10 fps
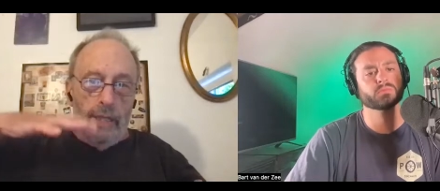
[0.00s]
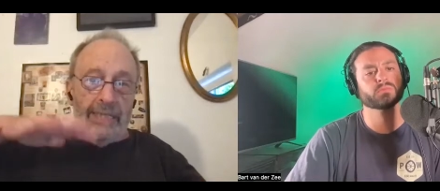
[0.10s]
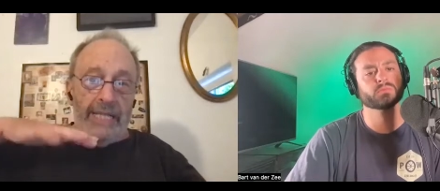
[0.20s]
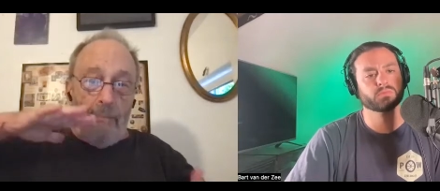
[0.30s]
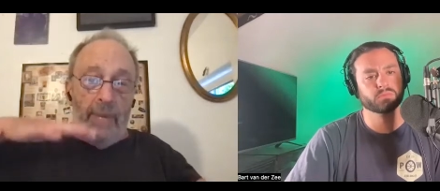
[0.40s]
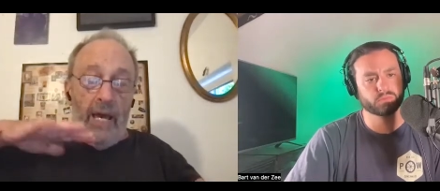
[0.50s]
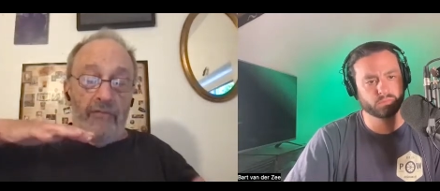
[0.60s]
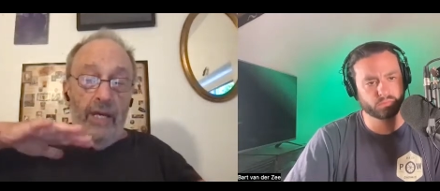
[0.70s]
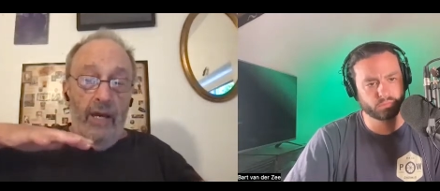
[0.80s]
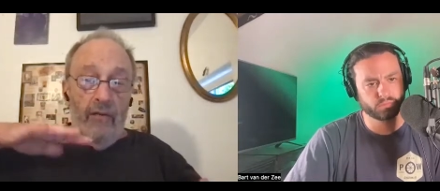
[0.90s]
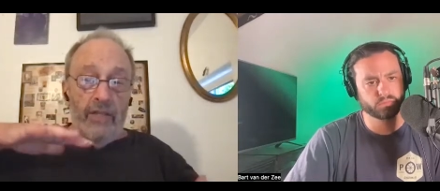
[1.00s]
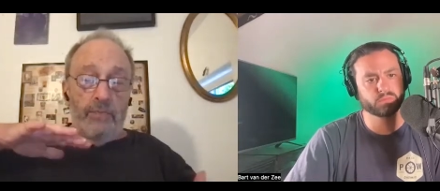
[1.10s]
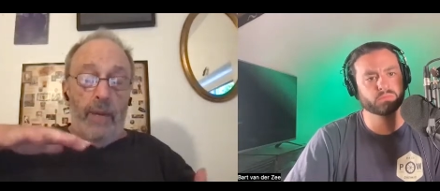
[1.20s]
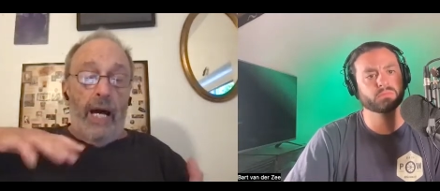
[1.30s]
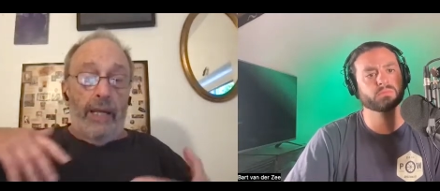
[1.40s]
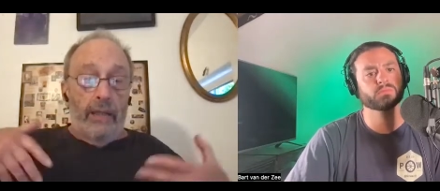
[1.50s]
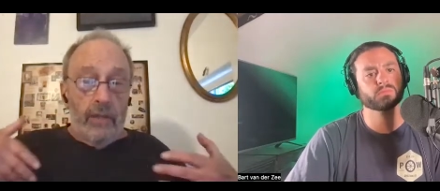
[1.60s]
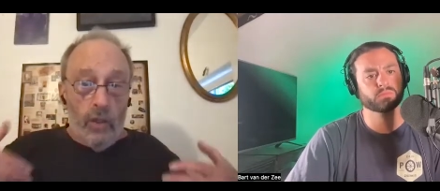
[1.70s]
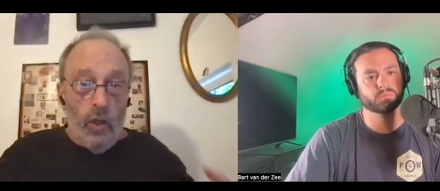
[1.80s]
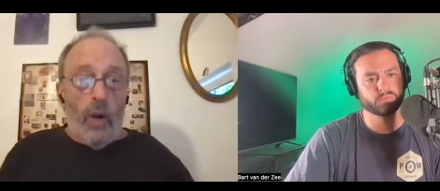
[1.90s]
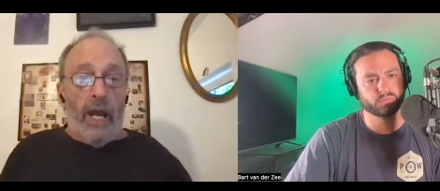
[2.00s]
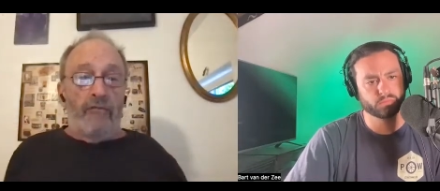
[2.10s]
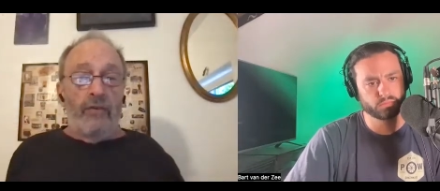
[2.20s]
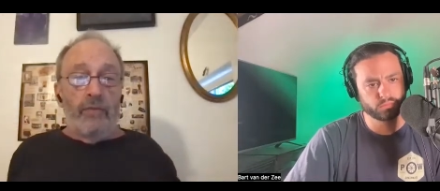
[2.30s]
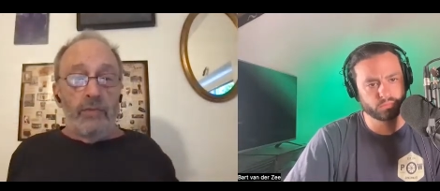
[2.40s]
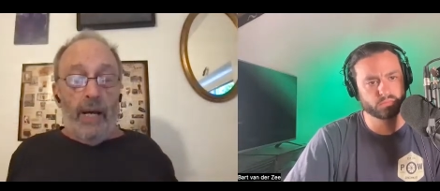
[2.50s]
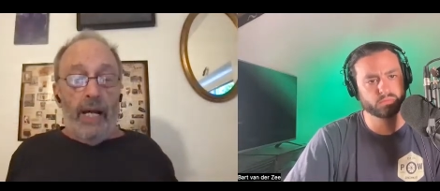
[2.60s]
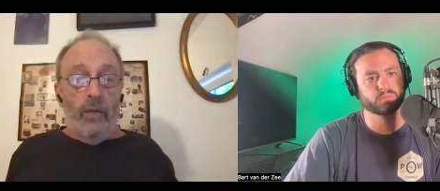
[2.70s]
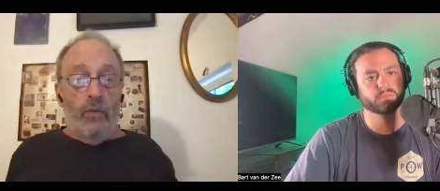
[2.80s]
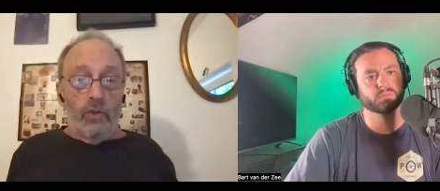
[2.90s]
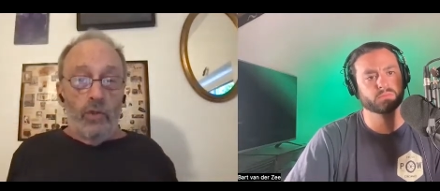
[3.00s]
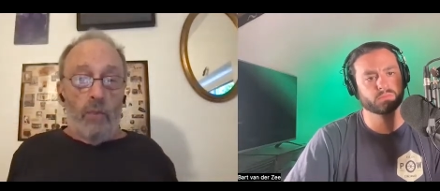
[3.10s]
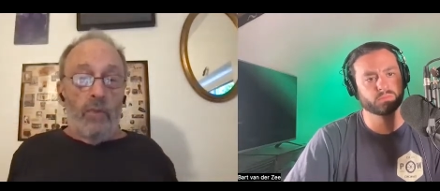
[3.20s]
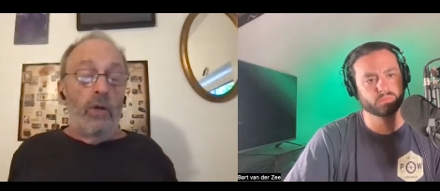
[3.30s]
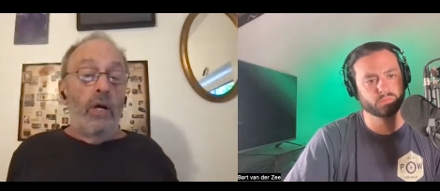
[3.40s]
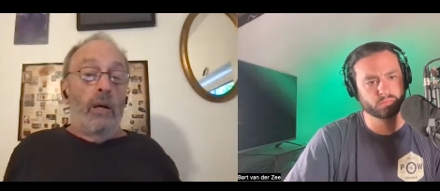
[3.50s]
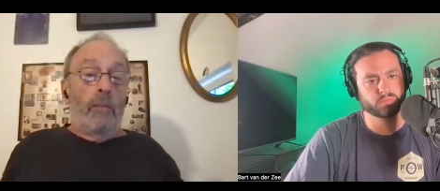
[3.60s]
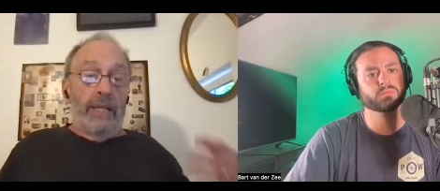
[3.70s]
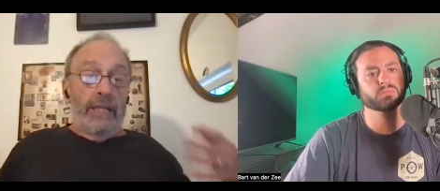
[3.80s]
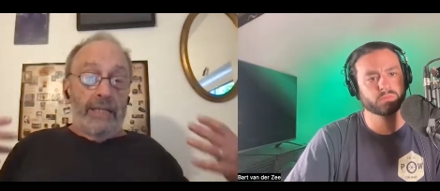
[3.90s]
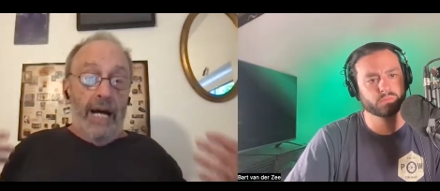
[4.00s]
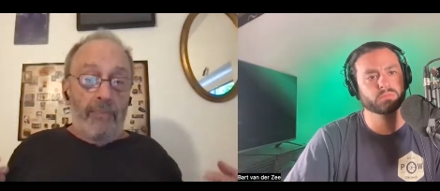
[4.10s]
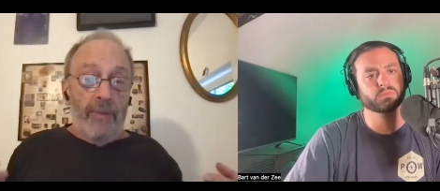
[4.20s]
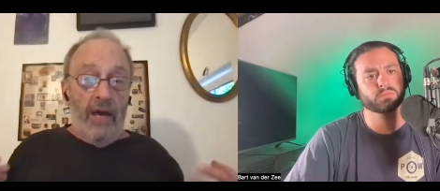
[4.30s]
Speaker 1: on the top half of his body. The lower half of his body was normal, but the top